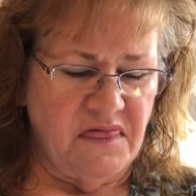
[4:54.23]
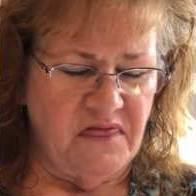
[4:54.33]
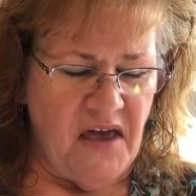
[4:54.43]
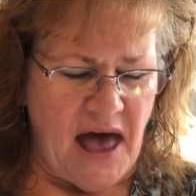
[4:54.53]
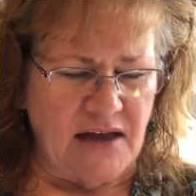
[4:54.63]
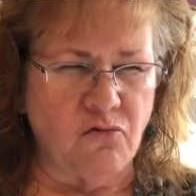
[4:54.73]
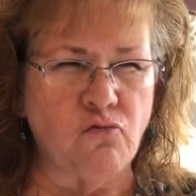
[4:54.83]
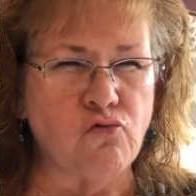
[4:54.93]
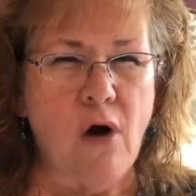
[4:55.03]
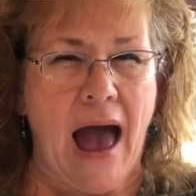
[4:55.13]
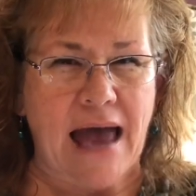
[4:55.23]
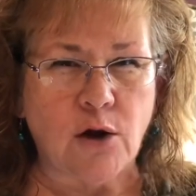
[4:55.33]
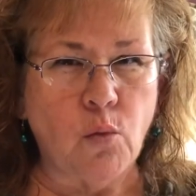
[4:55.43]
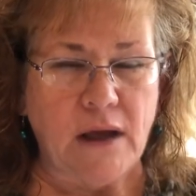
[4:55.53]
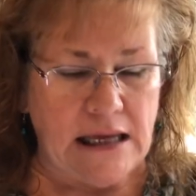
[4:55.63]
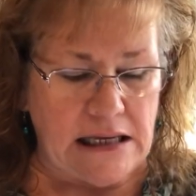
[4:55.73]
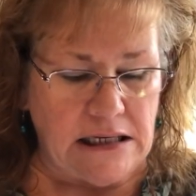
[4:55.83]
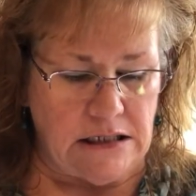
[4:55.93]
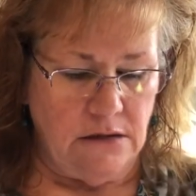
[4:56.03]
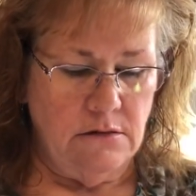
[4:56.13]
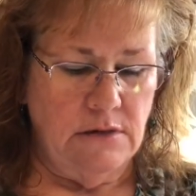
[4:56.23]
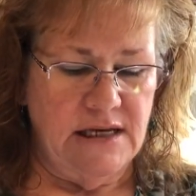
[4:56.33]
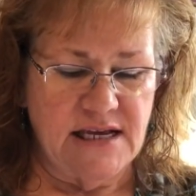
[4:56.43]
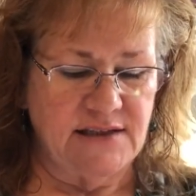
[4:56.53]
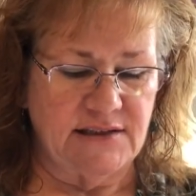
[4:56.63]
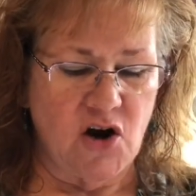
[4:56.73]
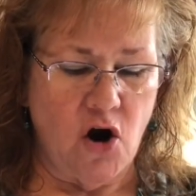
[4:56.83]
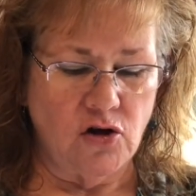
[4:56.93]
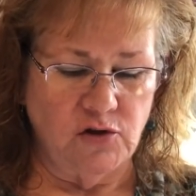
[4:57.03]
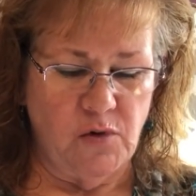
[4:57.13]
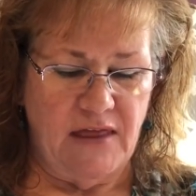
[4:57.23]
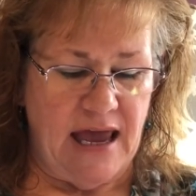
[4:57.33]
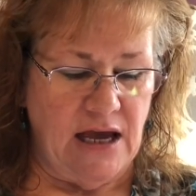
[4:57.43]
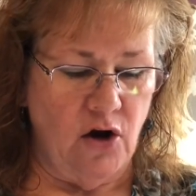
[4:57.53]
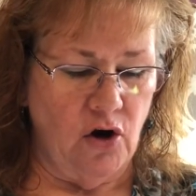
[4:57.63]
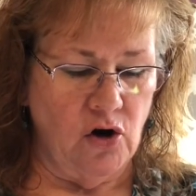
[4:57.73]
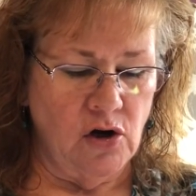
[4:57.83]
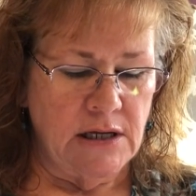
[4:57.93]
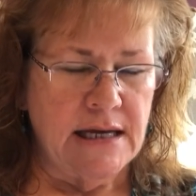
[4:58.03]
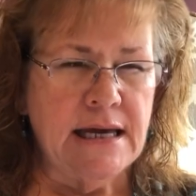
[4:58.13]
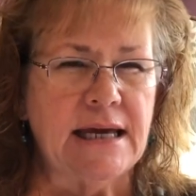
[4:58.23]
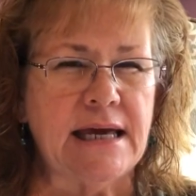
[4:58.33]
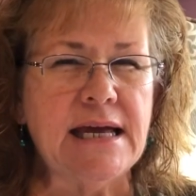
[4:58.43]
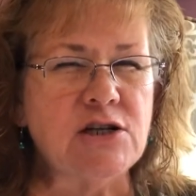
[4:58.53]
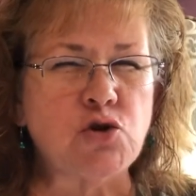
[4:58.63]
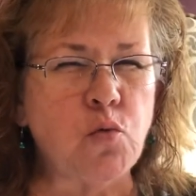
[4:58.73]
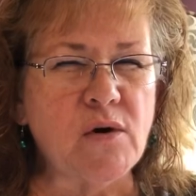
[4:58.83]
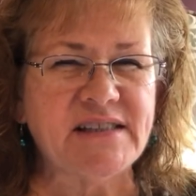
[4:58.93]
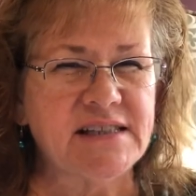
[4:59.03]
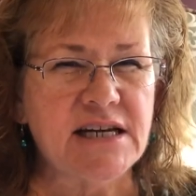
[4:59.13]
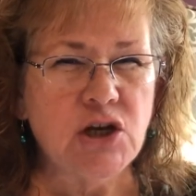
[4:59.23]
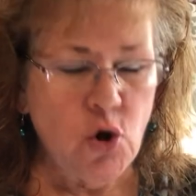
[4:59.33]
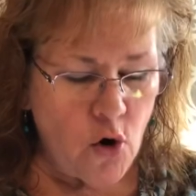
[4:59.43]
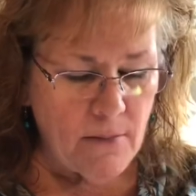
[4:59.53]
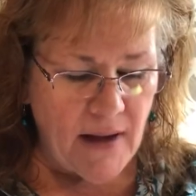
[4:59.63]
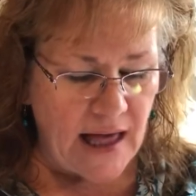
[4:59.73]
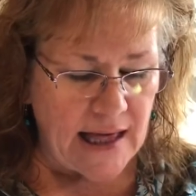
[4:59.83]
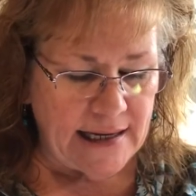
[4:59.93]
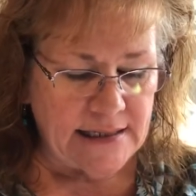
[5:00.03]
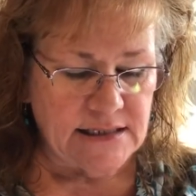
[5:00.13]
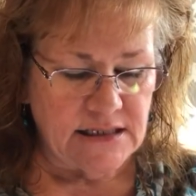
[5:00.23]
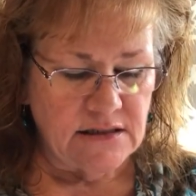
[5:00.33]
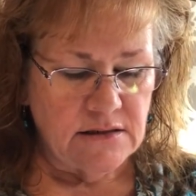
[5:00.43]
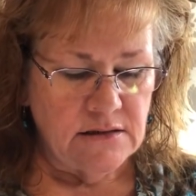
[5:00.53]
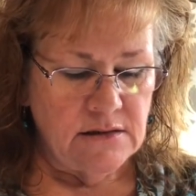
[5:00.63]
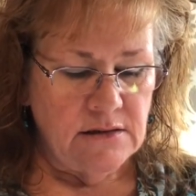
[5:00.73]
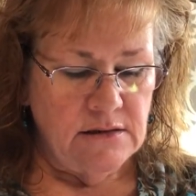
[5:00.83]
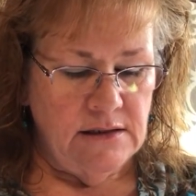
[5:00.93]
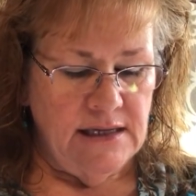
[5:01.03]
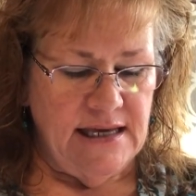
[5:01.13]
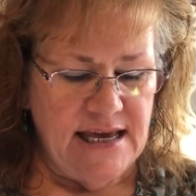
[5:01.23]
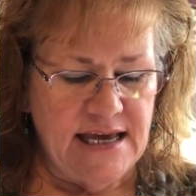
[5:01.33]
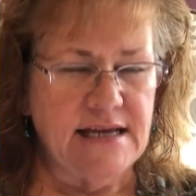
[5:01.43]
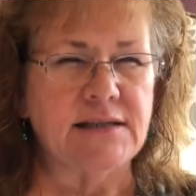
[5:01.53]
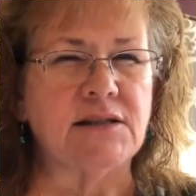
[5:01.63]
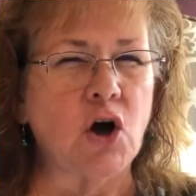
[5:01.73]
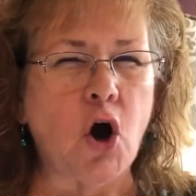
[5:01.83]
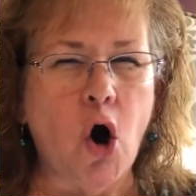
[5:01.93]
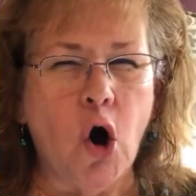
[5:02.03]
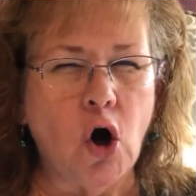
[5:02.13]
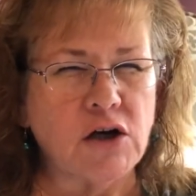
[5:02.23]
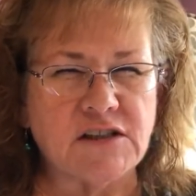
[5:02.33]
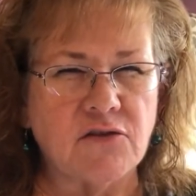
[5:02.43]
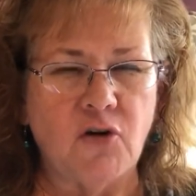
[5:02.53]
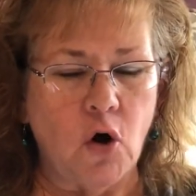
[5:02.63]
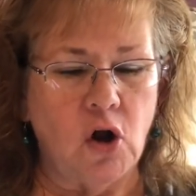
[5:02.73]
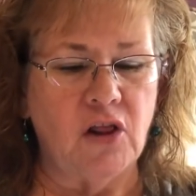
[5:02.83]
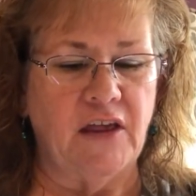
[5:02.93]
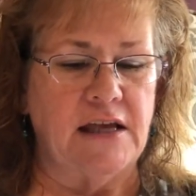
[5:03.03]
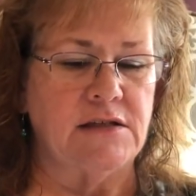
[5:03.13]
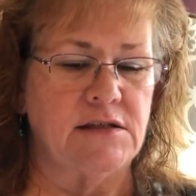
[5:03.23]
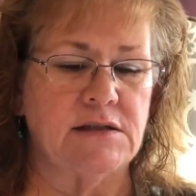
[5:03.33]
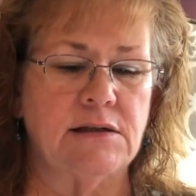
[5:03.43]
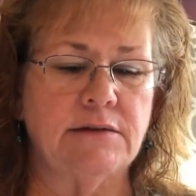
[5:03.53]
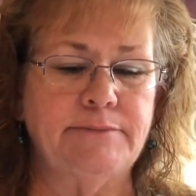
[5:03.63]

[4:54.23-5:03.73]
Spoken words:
"That Ragweed," he snarled with anger. "He twisted your mind." He's the cause of all this.